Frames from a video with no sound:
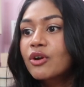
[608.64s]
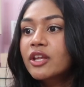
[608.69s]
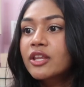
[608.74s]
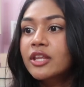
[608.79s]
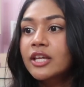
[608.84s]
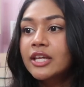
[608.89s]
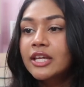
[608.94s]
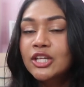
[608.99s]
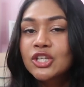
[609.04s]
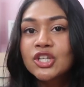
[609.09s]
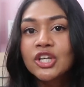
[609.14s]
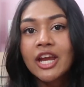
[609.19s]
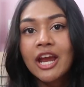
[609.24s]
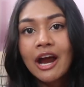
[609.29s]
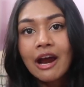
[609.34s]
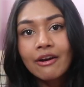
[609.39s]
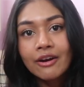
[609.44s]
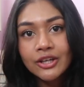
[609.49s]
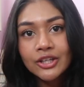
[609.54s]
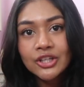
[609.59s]
with each
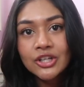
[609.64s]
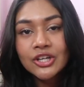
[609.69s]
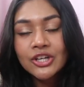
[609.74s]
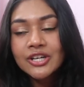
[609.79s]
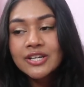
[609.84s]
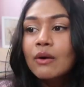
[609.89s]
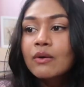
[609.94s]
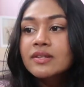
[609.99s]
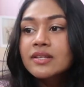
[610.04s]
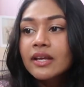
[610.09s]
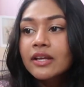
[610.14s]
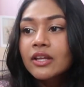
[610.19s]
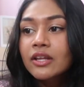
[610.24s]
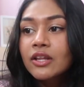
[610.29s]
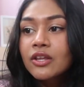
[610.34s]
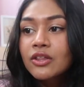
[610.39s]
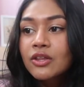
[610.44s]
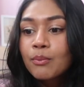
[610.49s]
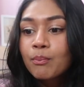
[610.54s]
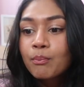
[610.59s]
character. That was like
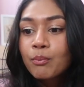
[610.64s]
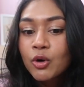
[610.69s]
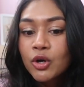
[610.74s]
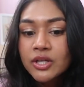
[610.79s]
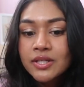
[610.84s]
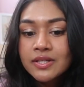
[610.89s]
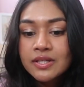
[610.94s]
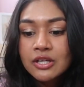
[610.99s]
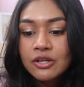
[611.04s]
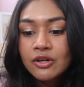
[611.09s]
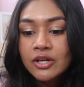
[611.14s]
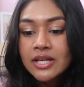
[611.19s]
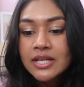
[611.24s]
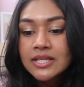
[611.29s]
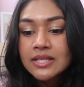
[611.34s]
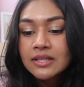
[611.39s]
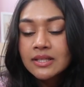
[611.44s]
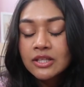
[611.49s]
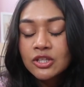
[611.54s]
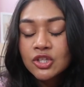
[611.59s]
the book
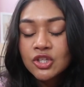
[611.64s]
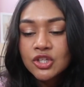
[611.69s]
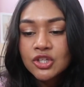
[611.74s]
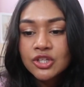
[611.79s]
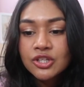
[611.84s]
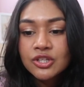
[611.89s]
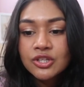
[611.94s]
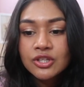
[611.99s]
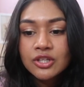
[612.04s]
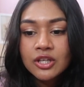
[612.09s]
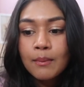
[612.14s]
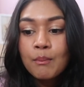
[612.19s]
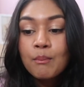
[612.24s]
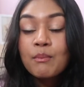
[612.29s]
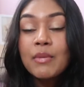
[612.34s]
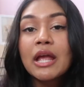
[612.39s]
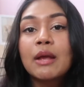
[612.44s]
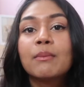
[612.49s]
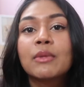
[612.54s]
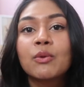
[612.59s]
series that just
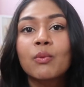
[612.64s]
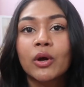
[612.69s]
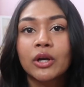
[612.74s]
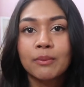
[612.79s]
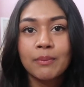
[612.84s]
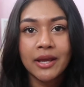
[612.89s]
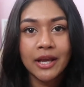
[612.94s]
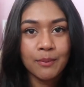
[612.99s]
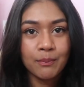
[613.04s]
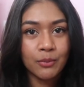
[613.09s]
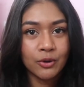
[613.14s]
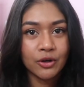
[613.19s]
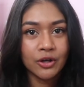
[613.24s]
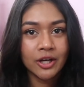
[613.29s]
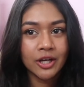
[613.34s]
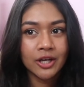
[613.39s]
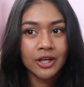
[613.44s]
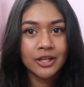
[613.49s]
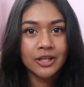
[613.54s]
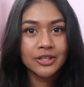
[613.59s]
made me want to make a
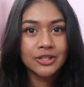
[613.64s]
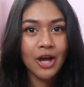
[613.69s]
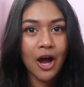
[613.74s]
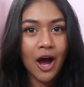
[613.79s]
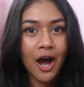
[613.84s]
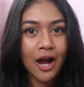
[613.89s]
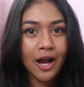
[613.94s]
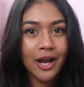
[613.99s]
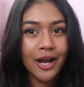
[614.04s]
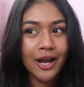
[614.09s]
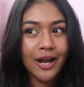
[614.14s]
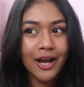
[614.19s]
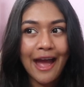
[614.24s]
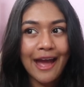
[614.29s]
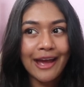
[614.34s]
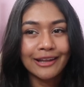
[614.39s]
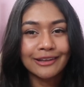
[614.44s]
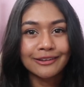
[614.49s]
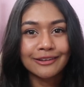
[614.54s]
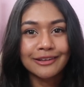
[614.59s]
book talk
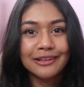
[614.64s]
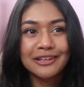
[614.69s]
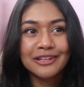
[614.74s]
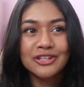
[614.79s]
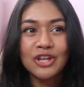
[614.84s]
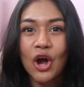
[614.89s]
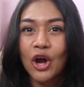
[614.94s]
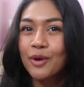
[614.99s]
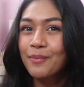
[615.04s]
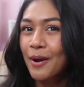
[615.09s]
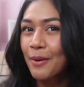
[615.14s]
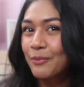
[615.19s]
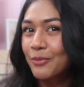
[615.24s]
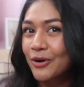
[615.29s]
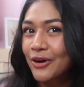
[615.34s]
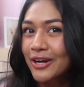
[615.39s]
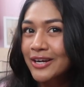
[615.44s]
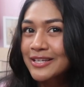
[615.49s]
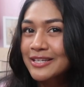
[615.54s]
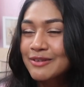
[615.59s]
and talk about
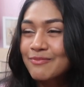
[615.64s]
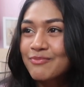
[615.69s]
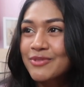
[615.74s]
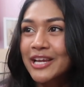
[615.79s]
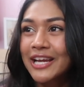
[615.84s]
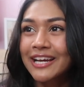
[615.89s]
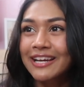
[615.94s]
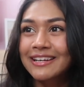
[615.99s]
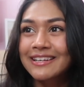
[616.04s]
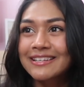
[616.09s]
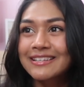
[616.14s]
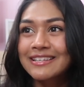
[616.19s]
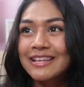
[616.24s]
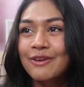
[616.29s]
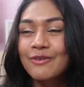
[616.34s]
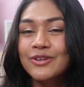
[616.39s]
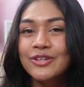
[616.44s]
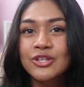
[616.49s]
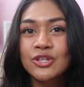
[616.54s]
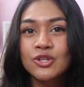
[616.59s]
books because
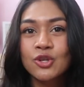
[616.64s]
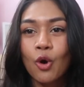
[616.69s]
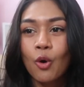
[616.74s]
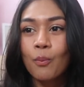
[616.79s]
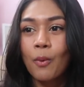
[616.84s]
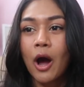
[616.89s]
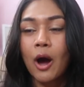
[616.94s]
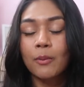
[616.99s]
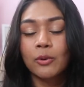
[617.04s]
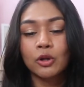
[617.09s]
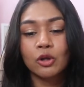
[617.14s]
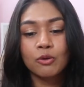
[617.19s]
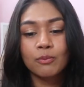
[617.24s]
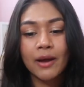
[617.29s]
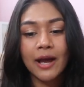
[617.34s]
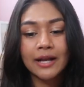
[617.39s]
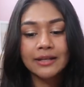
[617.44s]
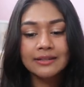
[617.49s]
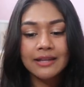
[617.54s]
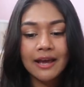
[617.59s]
it was so popular
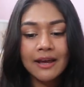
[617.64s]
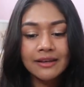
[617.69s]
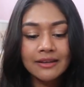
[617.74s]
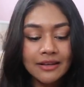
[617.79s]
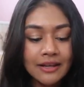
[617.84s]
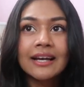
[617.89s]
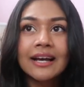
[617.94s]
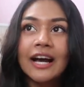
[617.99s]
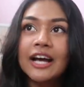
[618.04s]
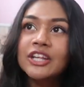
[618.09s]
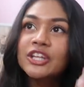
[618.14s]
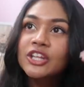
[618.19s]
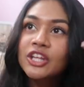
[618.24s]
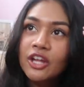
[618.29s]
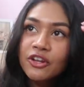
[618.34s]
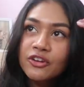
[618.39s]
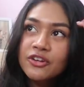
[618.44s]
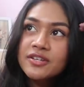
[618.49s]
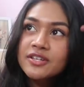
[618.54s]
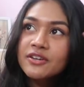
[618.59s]
back then.
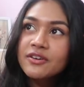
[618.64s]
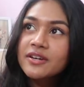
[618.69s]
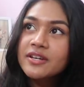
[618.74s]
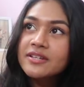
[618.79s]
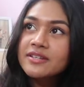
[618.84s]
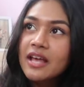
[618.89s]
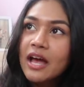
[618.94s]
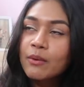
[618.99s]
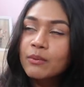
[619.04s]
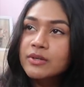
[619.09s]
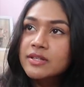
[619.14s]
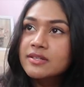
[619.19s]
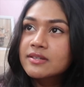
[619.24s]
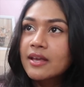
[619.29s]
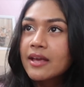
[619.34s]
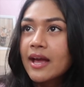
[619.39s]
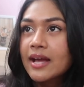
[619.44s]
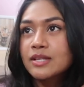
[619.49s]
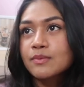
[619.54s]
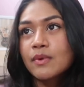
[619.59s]
Another series I would
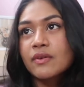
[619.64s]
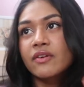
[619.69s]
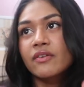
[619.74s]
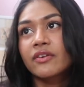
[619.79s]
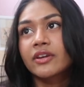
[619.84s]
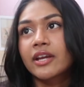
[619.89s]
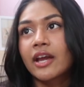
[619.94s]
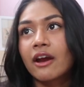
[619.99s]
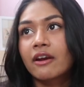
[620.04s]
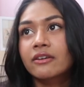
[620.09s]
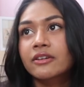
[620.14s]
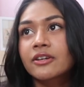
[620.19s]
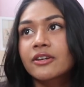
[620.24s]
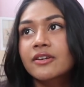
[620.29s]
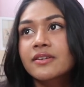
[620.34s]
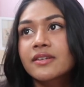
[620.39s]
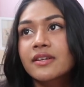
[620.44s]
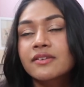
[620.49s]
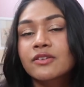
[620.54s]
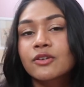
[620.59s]
say has my favorite
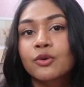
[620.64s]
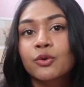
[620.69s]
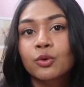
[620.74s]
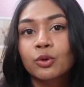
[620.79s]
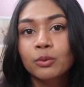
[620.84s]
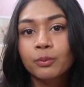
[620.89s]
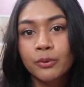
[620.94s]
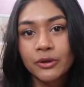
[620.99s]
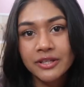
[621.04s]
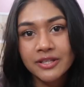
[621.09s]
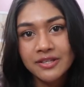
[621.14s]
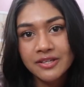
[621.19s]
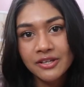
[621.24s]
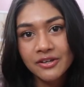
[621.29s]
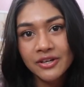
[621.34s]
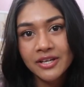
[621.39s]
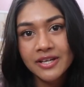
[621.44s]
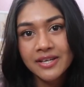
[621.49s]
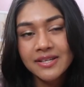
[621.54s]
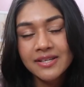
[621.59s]
characters is the Cruel Prince
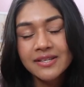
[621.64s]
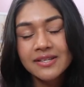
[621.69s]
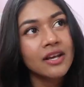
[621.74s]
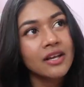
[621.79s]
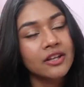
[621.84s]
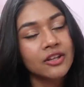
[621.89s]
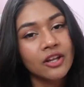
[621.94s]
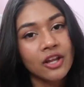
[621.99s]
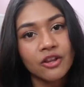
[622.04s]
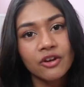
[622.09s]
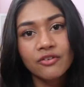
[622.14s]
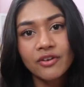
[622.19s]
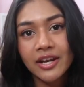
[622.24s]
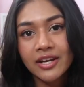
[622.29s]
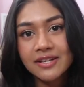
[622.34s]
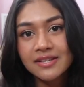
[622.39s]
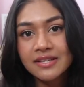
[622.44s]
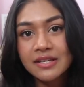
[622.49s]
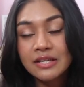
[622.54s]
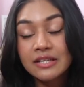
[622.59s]
series. Another
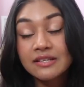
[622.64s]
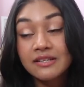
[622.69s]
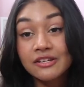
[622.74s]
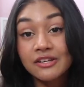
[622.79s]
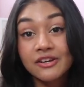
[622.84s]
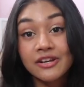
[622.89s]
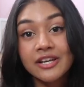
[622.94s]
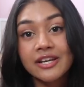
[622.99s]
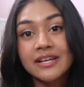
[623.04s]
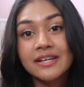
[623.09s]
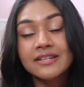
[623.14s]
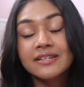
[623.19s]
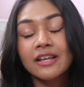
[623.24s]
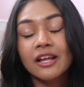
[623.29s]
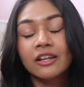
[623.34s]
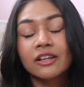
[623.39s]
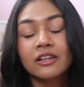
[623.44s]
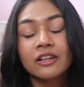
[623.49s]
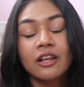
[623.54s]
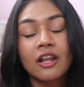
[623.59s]
fantasy series,
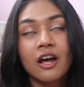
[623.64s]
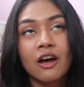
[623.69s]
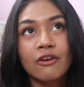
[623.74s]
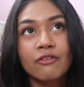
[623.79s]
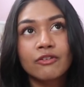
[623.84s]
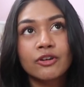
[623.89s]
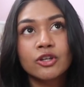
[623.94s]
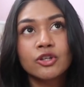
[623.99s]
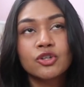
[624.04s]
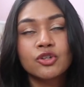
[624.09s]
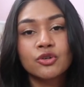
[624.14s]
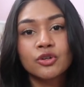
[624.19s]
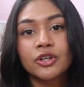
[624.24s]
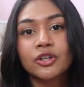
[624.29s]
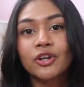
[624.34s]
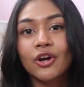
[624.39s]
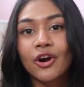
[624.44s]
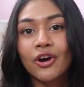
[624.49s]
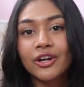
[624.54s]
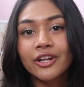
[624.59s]
I love Jude
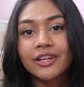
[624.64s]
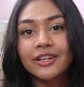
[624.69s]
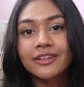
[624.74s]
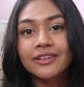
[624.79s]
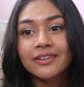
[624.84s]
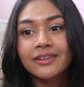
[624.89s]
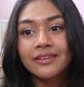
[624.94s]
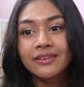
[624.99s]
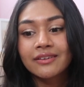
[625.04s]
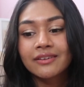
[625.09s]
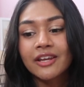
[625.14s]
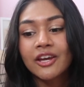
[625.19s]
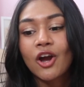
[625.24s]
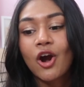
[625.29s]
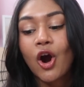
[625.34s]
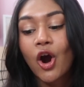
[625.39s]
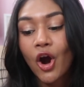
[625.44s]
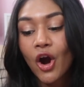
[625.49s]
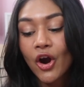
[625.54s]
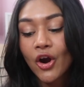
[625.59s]
and Cardin. They
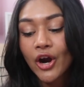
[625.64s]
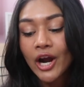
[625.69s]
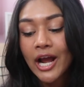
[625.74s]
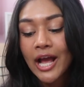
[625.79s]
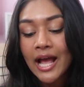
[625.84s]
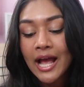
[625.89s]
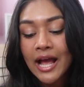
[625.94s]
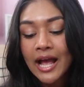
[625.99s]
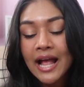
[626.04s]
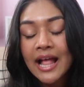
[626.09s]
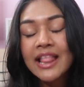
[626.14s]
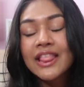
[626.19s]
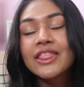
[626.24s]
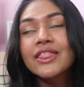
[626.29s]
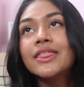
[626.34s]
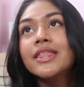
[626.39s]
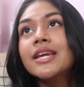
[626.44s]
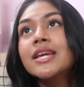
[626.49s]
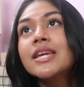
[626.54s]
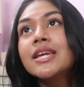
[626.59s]
are
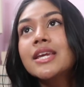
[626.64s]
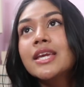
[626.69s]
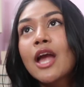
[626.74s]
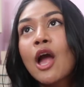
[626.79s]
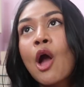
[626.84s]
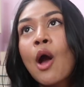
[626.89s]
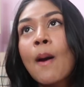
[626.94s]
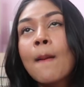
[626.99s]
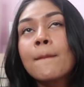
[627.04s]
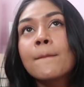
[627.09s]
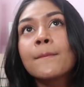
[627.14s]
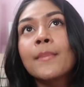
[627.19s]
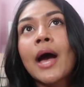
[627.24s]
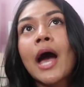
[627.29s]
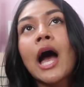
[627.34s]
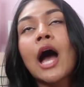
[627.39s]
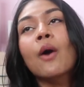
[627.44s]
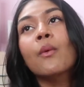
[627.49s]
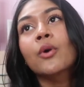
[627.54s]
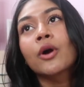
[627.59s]
the
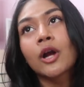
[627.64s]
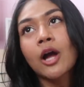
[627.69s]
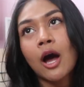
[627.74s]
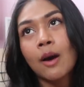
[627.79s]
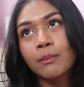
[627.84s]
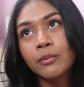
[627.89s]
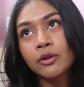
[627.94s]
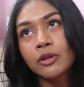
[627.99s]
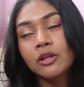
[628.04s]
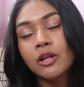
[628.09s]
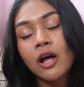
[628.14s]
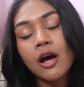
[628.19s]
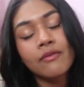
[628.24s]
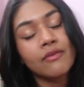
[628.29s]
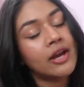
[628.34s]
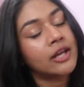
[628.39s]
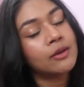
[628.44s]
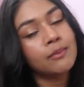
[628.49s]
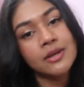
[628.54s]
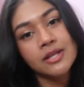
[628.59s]
power couple
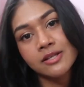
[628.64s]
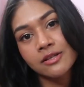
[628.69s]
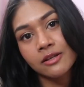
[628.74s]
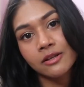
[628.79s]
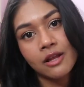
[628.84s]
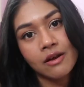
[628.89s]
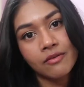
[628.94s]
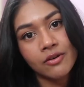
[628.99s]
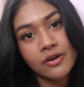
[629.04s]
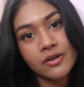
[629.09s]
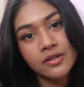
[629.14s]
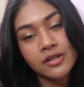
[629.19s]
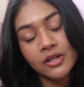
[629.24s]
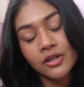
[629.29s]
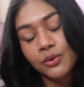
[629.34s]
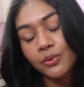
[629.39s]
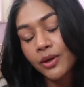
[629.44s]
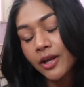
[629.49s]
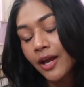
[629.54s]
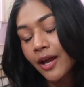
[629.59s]
of enemies to lovers.
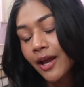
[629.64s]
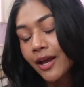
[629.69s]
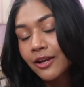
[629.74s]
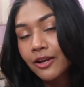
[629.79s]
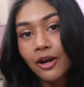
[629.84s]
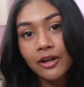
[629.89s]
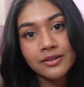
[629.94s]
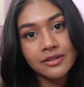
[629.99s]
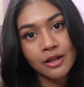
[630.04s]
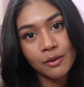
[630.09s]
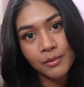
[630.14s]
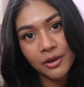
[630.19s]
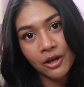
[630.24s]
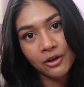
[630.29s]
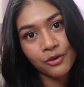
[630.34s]
You cannot tell me